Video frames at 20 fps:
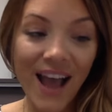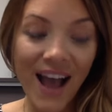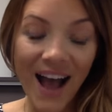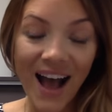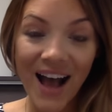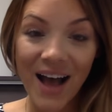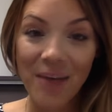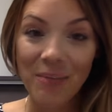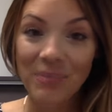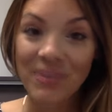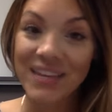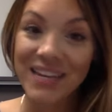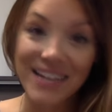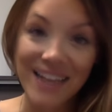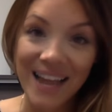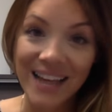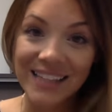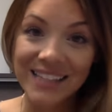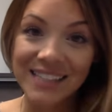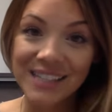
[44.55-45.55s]
The
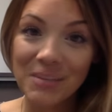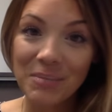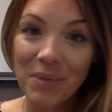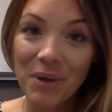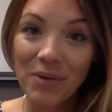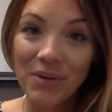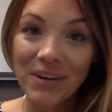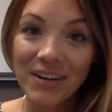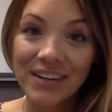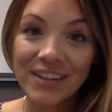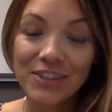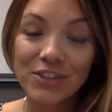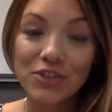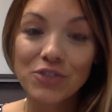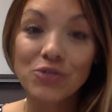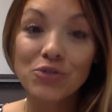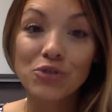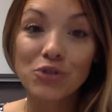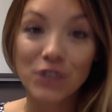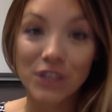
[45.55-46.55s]
next component is
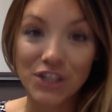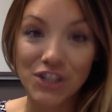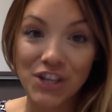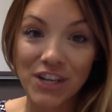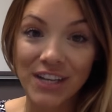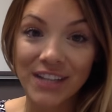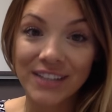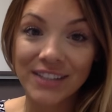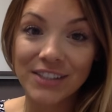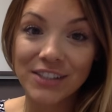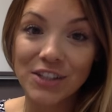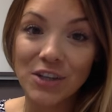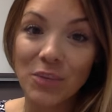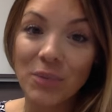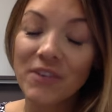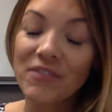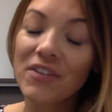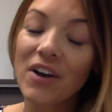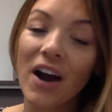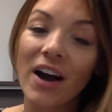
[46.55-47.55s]
nutrition. So
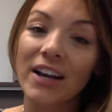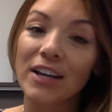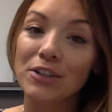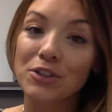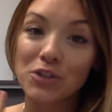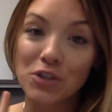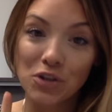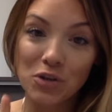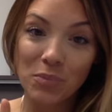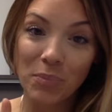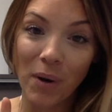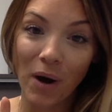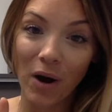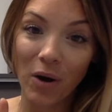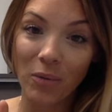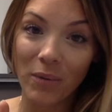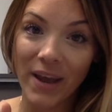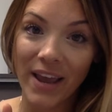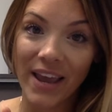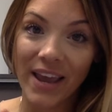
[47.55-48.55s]
we've got a
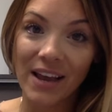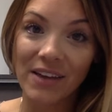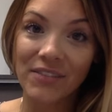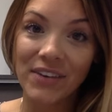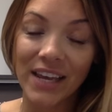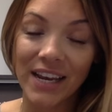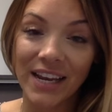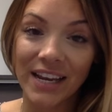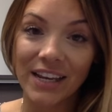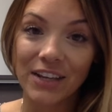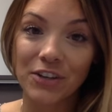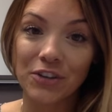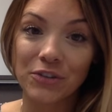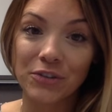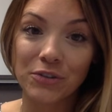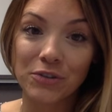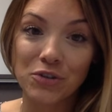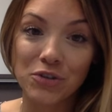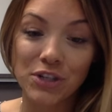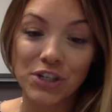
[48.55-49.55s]
two-part way of getting in your
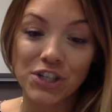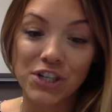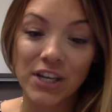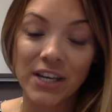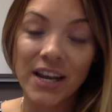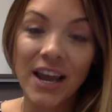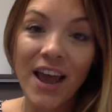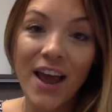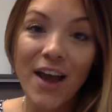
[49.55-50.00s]
nutrition.